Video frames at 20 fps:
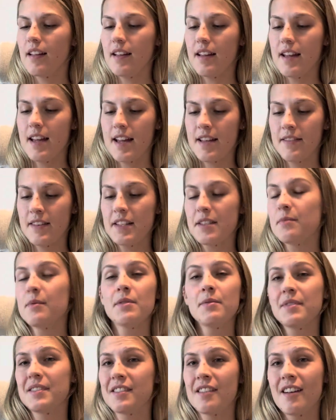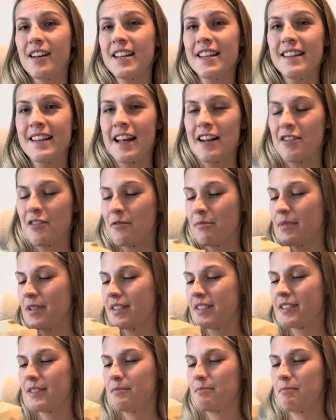And this one was not in that
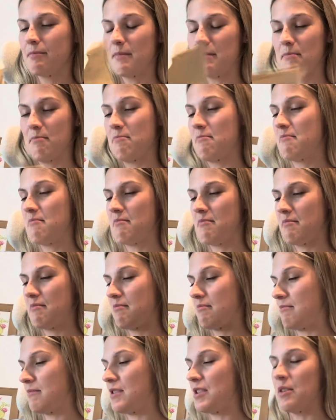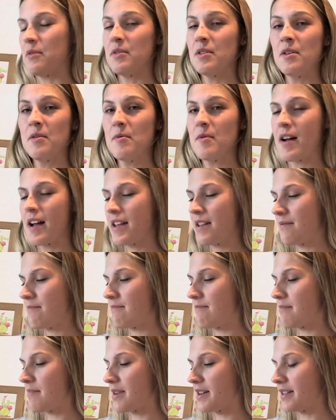notebook. Don't know why,
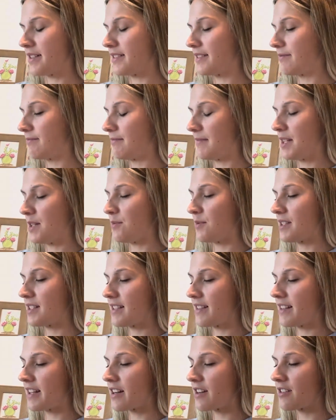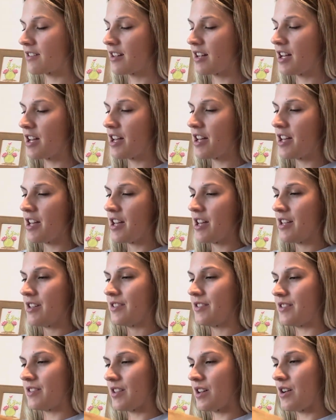but it wasn't there.
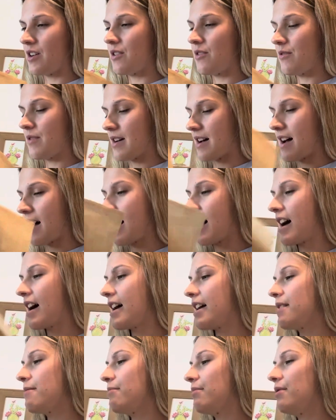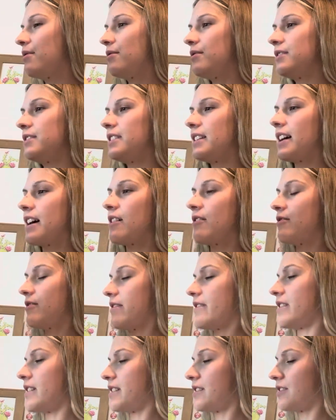So I pulled out
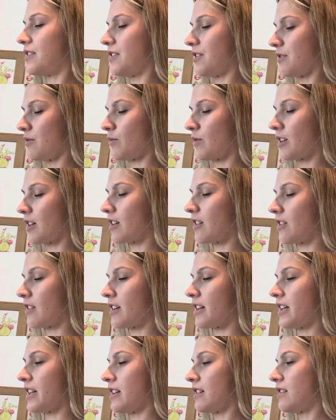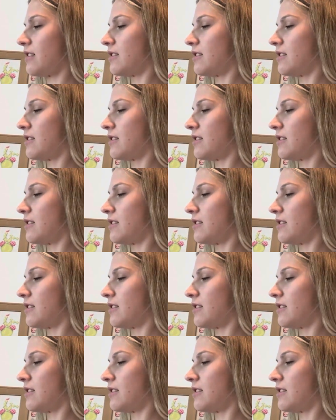this to work on it